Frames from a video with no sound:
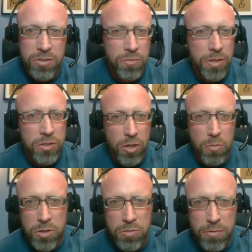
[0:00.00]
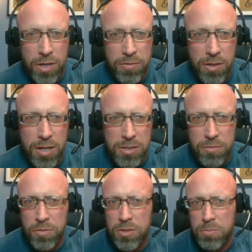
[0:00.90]
So if they start with 25 clients at
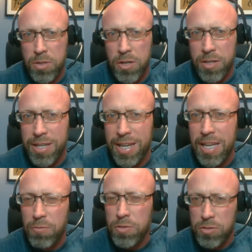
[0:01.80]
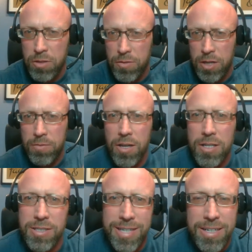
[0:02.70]
the first of the month and end with 25
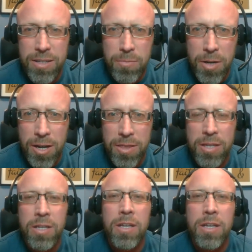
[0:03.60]
clients at the end of the month,